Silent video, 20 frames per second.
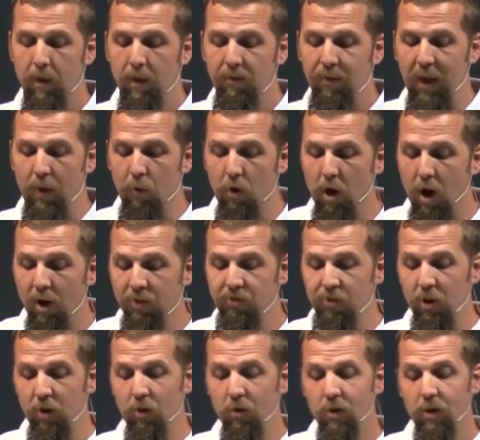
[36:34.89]
They were
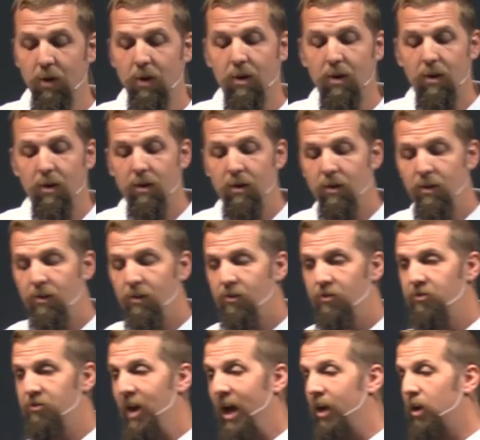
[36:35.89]
also
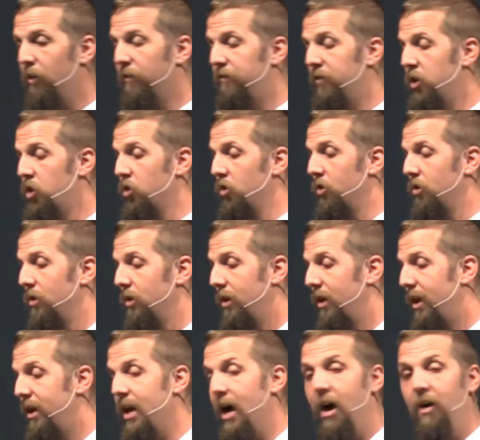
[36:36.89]
sacrificial
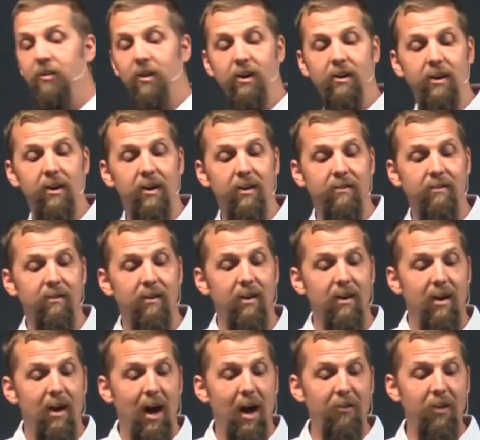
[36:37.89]
in how they did it
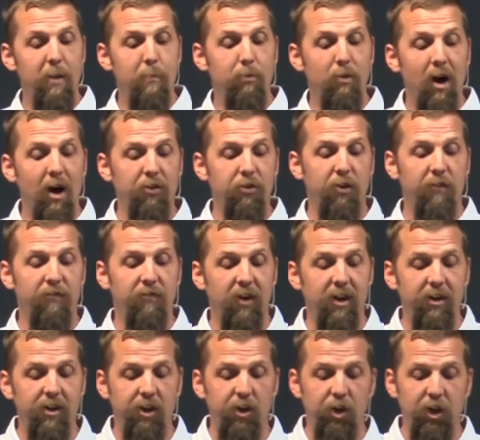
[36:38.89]
how they brought their
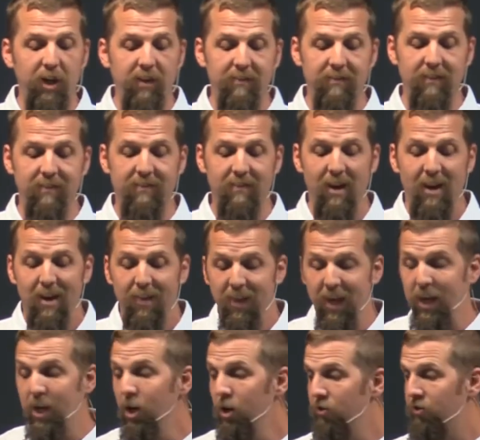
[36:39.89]
friend to Jesus. They
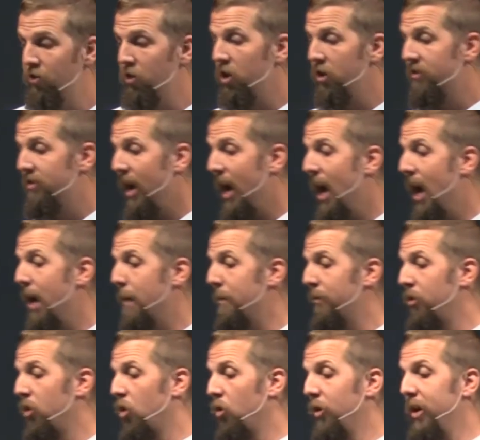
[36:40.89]
used their time
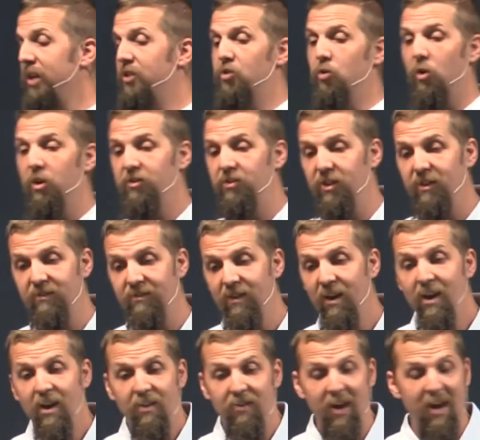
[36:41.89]
and their resources.
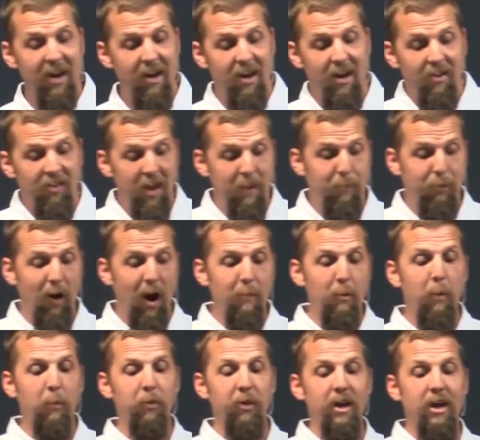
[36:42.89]
They, they,
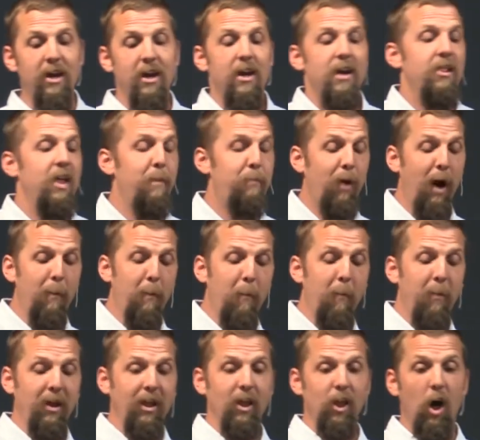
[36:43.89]
probably, they
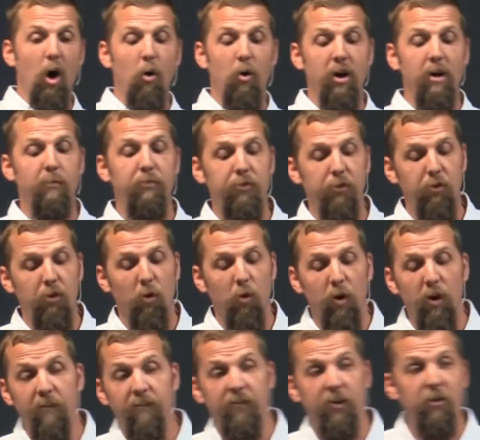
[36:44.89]
probably lowered him through the
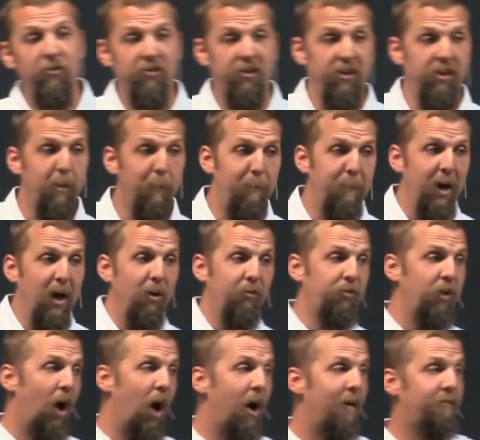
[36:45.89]
roof using the
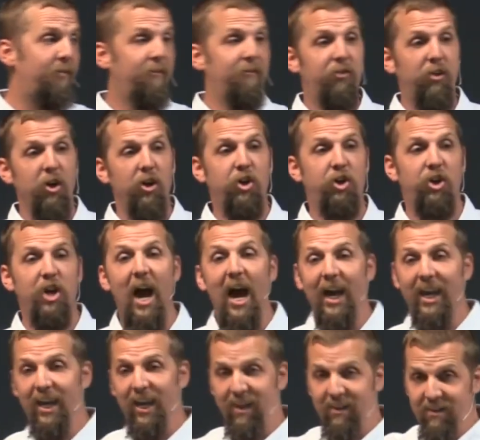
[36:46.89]
belt off of their
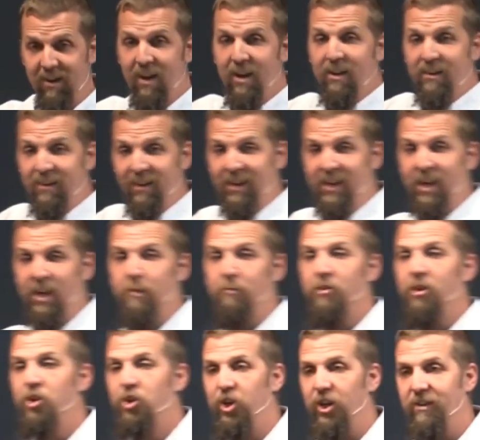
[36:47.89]
jacket to get him
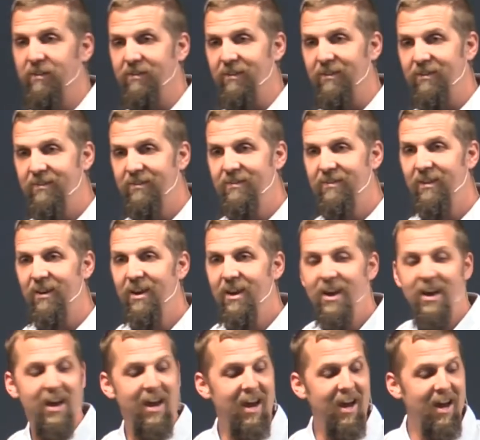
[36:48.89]
to Jesus.
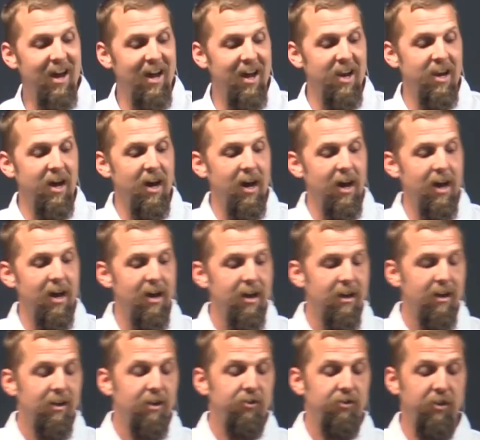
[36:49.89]
And uh,
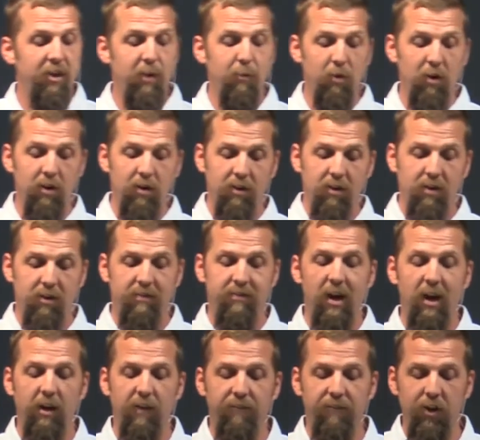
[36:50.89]
so they were
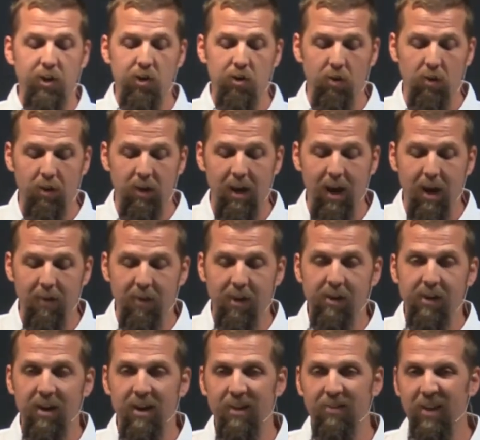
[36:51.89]
sacrificial in how they
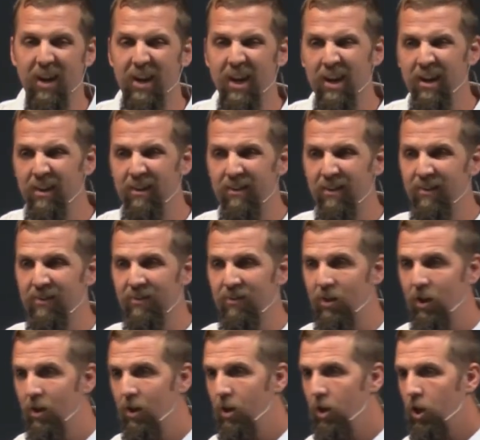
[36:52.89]
did it. They didn't
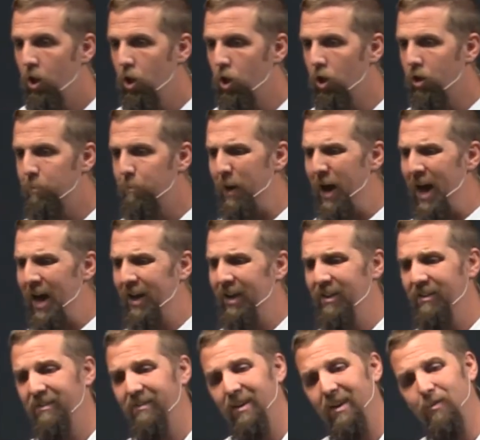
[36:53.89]
just look back
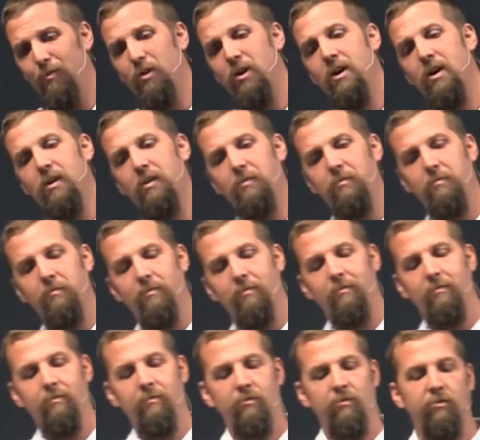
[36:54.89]
and say, well,
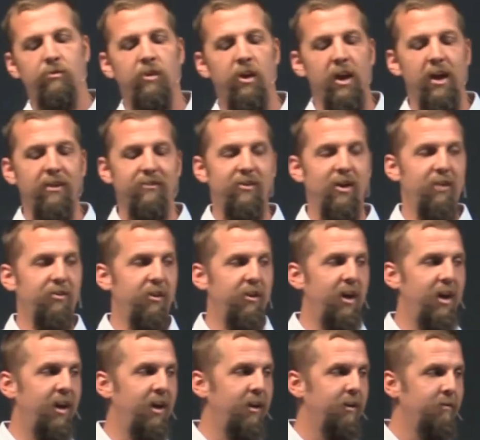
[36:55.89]
today's not the
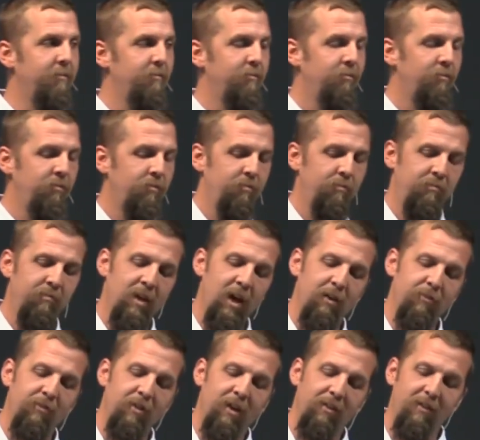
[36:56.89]
day.
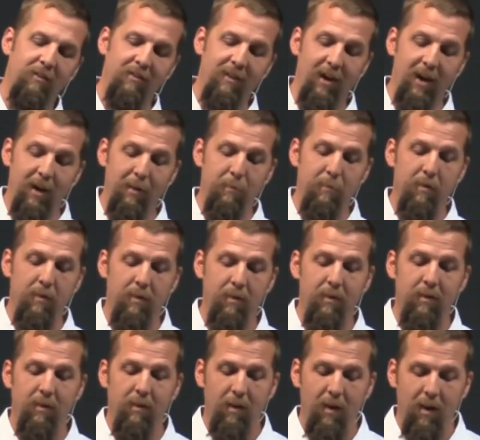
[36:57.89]
Now's not the time.
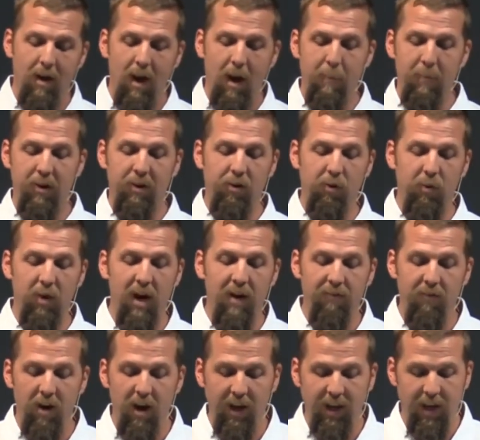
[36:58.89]
I'm going to do
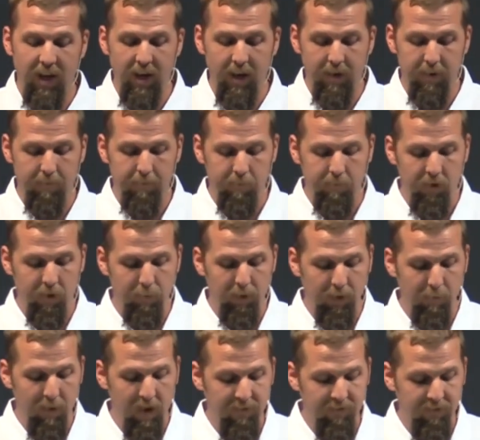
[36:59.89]
whatever I can to bring my